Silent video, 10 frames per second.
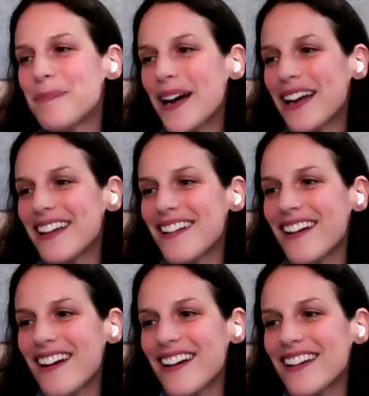But
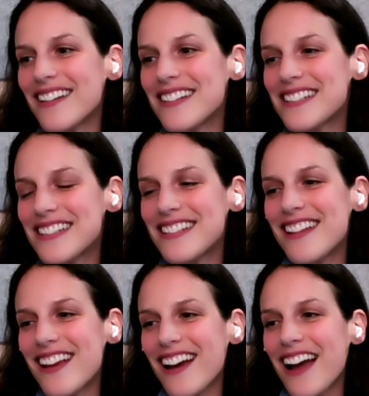
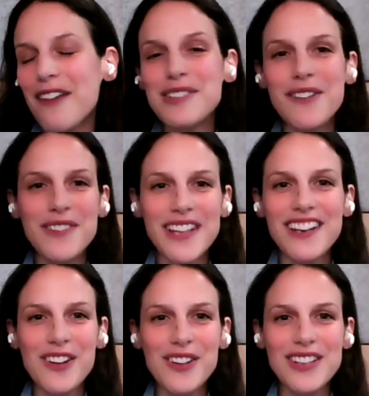I would definitely
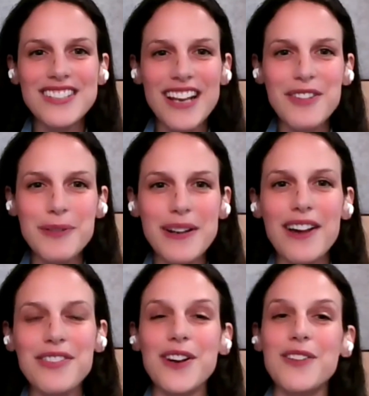encourage everyone
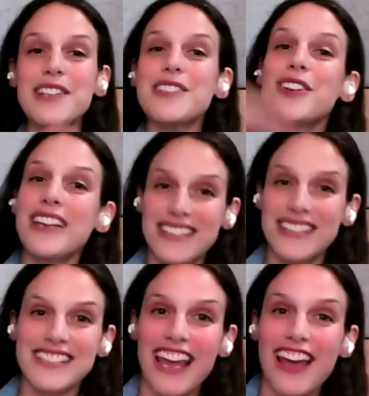out there that's looking
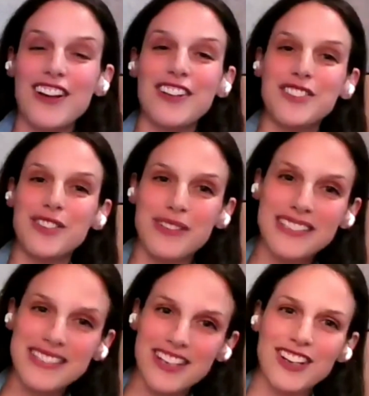to scale to
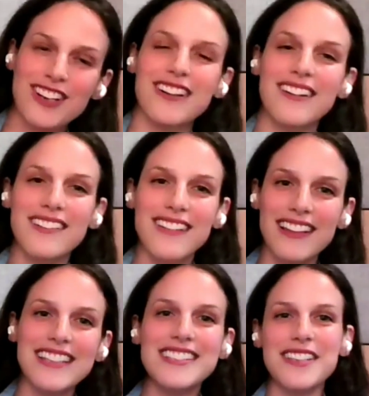consider
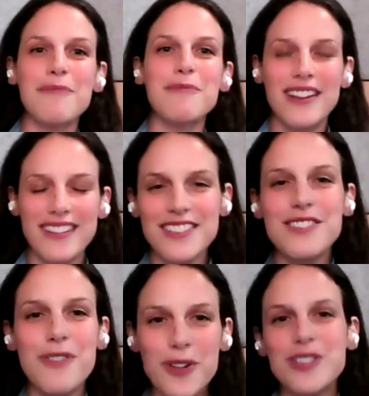at least someone
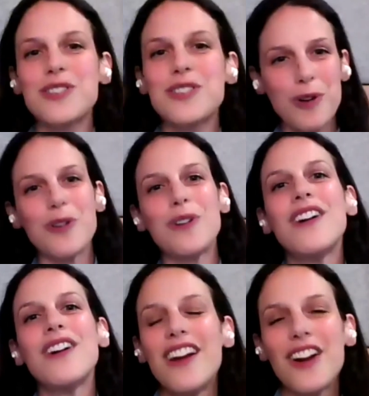devoted to the
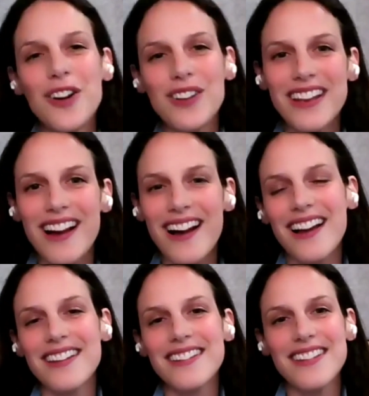role early
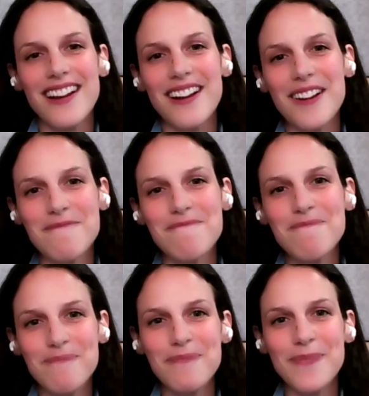on.
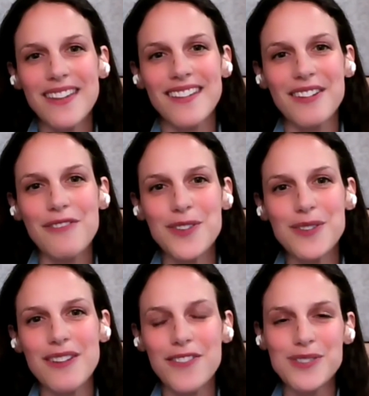
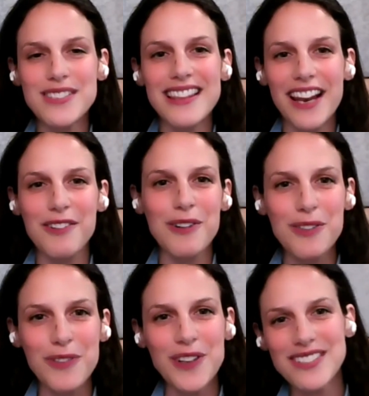If you see that
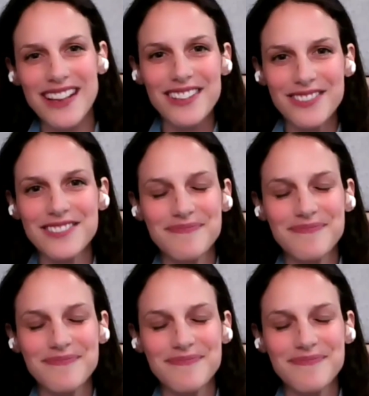growth for yourself.